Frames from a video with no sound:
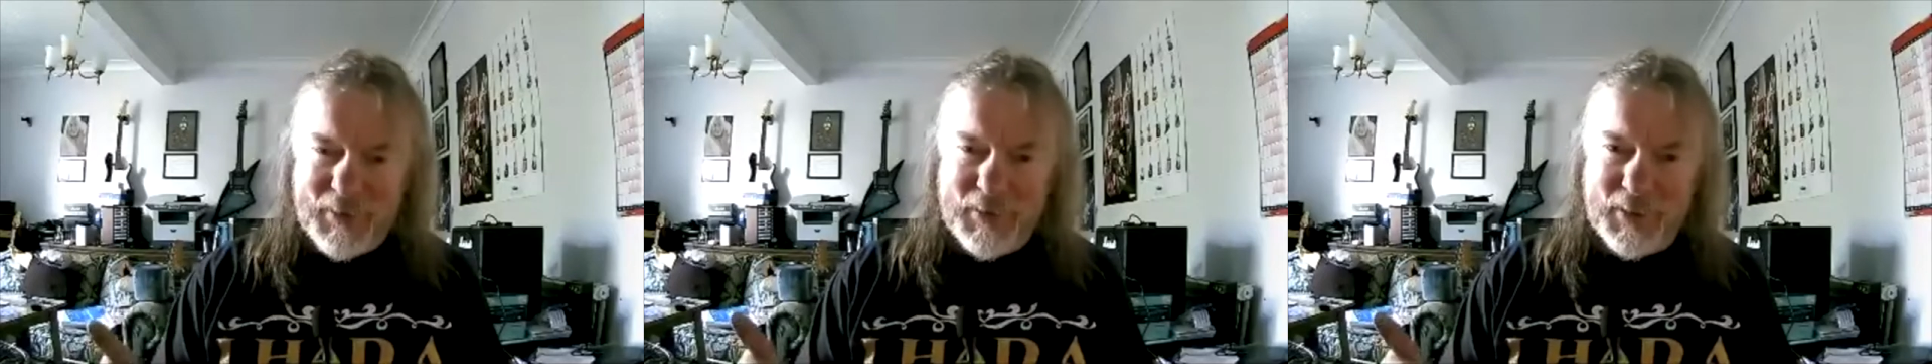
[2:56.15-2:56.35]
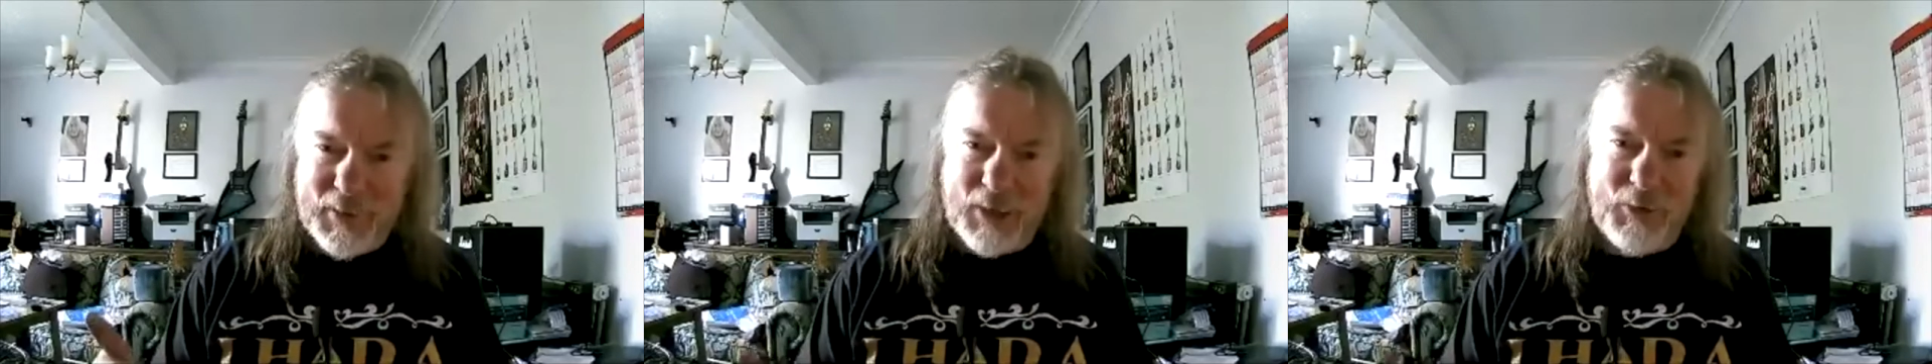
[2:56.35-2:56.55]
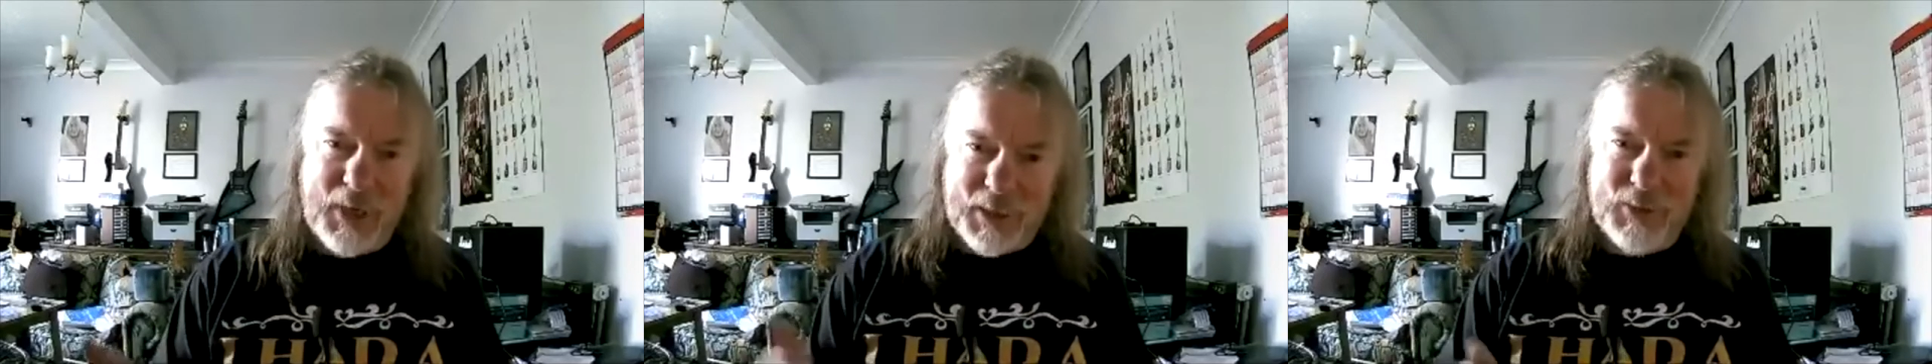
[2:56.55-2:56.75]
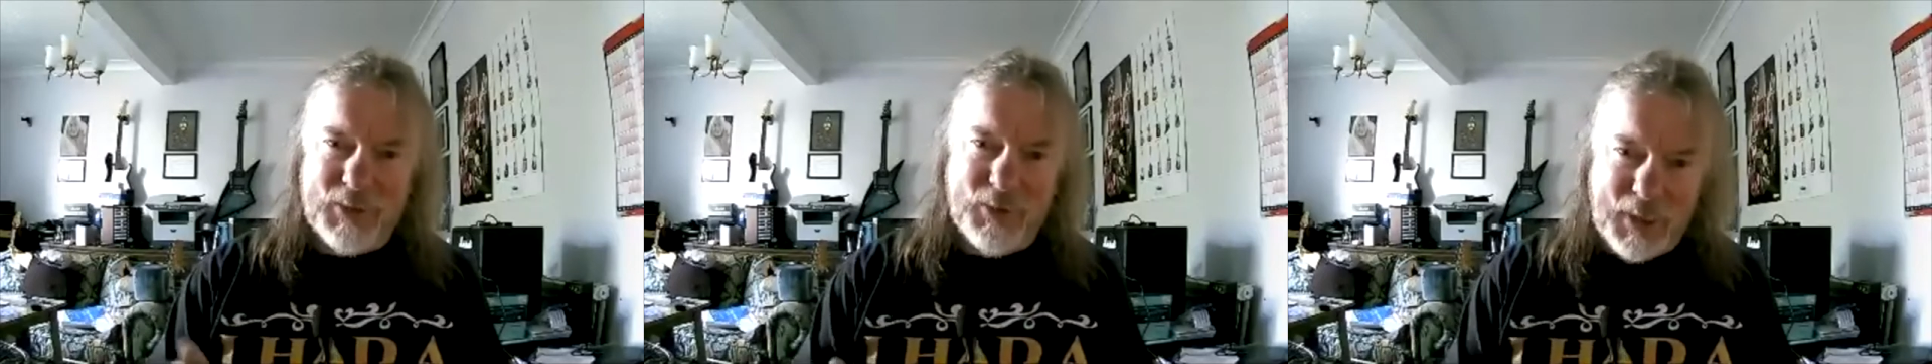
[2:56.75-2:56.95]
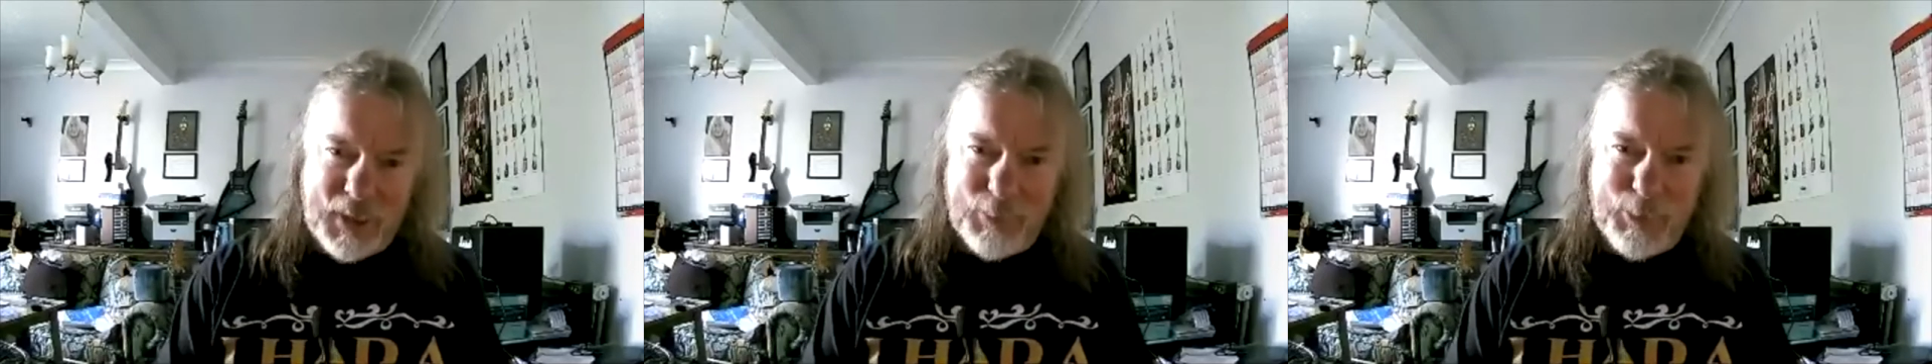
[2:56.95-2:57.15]
that our next door
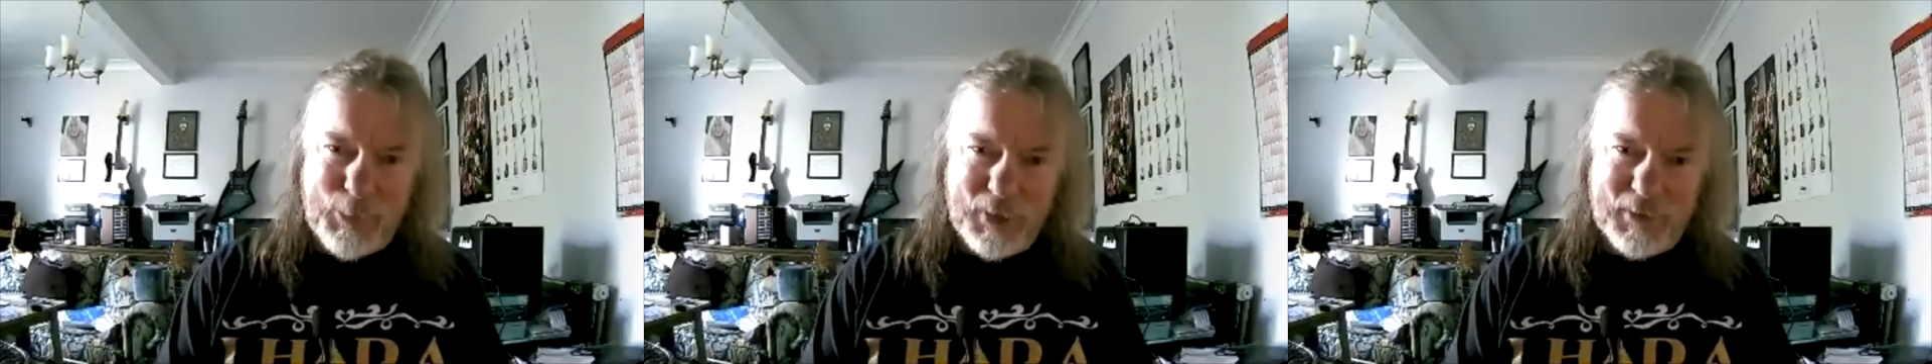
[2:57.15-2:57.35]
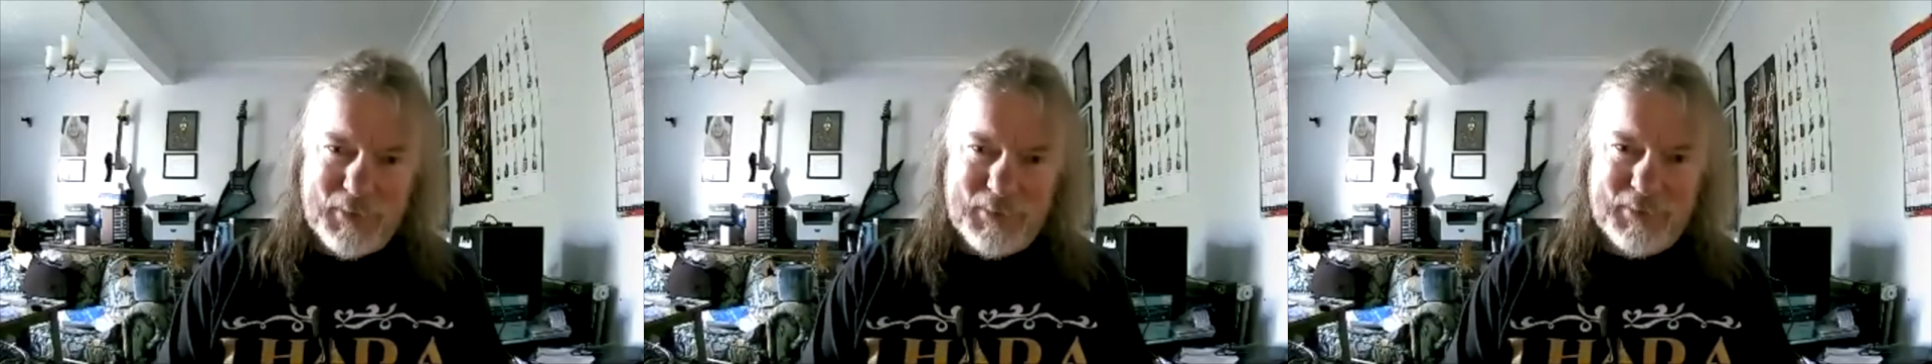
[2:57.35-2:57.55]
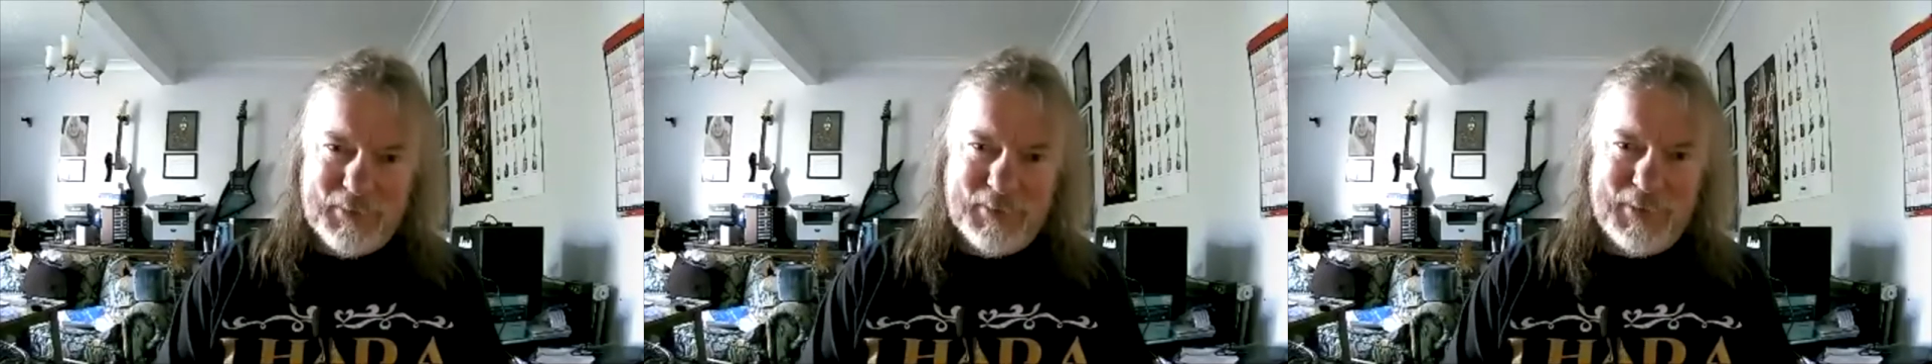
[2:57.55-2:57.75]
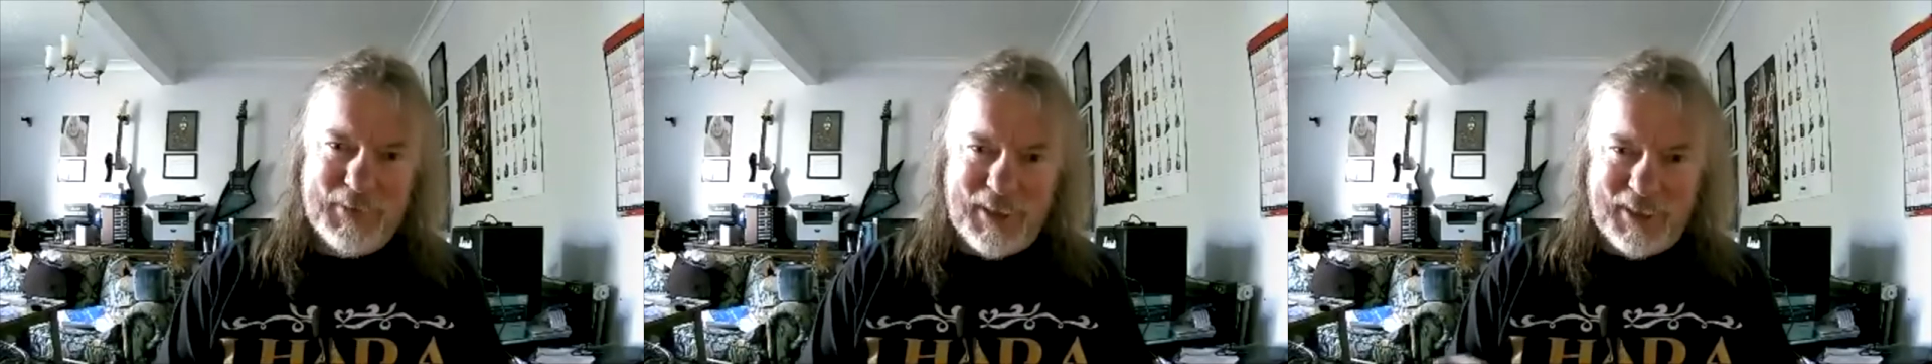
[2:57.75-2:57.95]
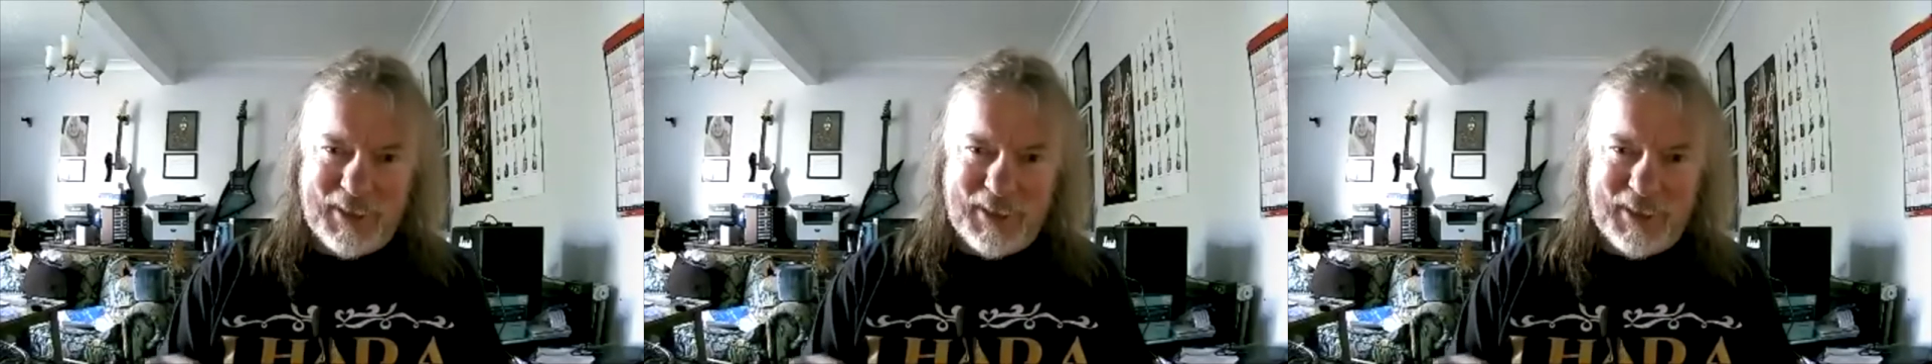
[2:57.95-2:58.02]
neighbour had a